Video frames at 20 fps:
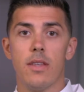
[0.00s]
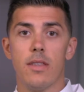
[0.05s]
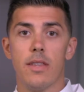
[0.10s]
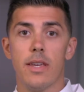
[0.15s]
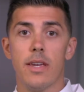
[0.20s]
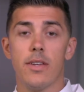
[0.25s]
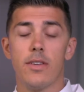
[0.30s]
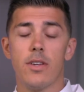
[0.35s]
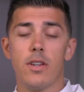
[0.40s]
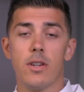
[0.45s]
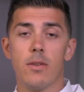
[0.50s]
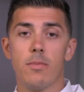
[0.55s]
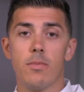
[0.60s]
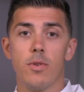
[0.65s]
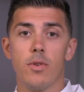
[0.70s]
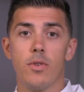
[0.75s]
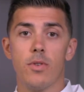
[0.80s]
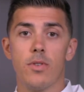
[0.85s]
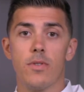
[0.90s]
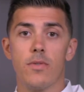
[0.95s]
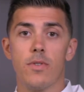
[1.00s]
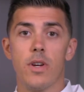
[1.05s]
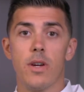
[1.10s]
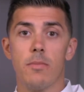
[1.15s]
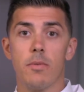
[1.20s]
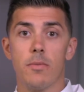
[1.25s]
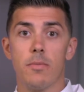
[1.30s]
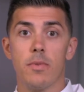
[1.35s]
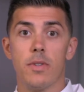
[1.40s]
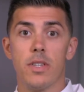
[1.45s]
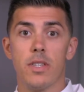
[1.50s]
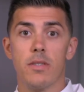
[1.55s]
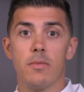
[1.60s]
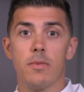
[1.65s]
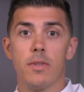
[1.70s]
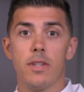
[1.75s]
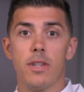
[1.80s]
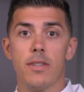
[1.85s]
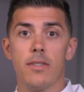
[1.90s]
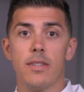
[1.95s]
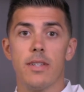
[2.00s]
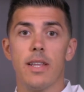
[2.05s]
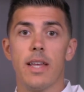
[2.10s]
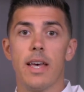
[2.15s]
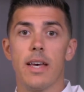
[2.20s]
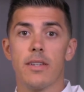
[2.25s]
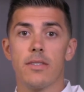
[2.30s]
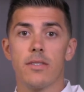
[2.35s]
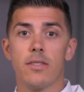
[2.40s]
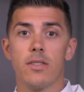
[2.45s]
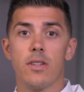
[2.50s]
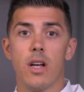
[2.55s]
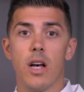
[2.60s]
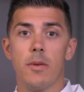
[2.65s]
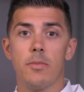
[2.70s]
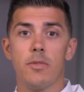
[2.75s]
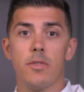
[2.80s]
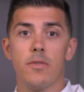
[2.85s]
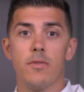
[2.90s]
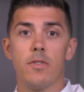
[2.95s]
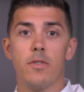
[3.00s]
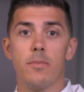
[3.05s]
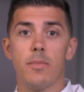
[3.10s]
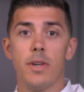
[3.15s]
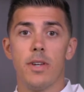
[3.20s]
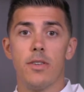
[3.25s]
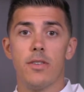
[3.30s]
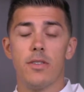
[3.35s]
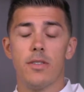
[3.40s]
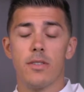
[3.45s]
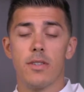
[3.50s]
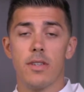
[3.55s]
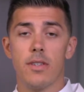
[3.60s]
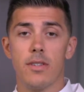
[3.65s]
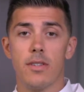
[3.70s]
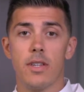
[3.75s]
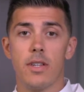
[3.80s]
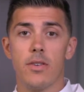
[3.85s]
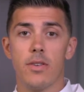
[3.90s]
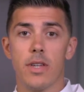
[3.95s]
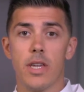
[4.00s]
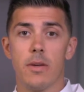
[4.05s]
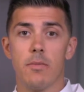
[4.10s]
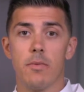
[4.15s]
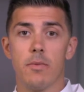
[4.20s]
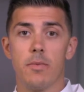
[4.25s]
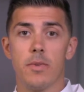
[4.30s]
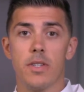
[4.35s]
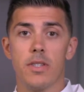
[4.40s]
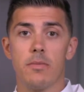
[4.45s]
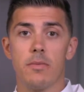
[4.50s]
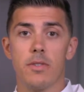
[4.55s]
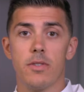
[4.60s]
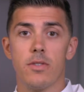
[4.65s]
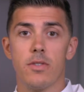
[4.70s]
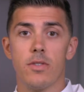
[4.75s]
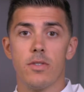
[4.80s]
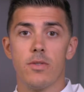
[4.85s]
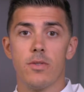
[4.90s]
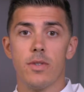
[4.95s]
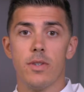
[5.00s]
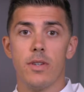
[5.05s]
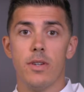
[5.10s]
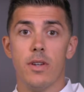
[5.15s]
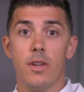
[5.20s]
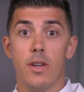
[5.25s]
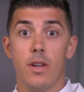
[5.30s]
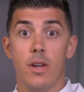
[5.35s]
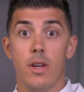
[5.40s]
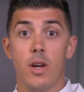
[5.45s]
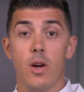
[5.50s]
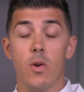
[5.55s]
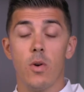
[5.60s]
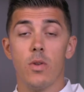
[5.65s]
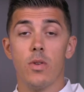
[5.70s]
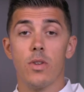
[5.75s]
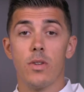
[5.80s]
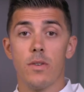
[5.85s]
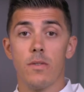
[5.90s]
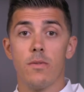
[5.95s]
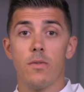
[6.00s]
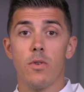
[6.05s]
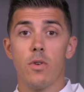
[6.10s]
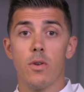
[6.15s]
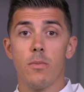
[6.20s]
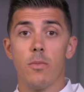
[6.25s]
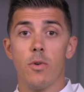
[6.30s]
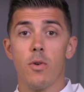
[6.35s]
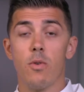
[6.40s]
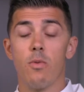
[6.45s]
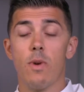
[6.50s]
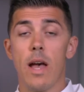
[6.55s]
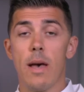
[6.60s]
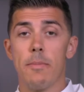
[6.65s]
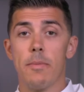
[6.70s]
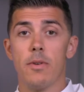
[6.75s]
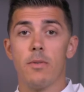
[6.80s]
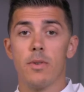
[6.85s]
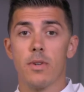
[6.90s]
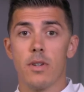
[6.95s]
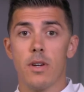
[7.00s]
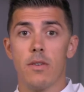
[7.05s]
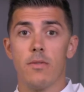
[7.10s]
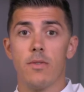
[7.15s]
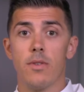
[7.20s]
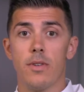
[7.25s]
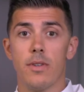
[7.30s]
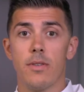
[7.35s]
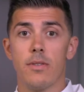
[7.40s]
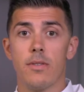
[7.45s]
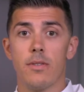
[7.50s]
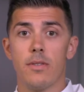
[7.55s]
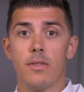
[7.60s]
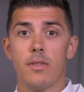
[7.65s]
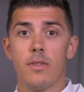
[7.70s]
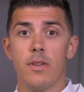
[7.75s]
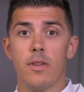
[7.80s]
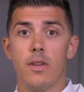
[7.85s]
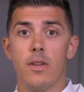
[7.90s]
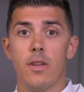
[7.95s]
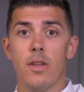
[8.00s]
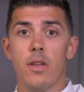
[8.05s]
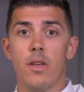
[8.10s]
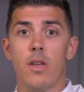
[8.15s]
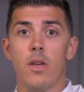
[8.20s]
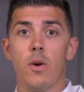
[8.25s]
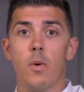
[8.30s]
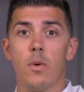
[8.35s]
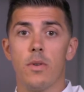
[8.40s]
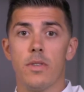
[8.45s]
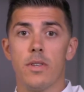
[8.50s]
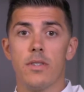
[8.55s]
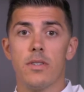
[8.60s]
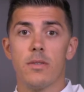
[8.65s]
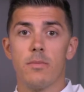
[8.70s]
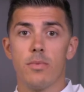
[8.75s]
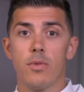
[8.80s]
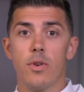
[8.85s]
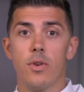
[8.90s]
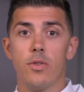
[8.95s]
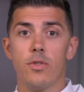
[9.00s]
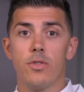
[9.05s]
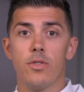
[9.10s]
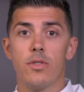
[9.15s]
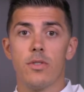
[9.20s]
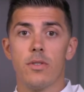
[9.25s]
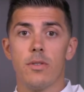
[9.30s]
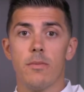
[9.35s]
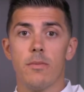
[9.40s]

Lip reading: The anterior approach for hip replacement is an excellent option for patients considering hip replacement surgery who are looking for a more rapid recovery. With this approach,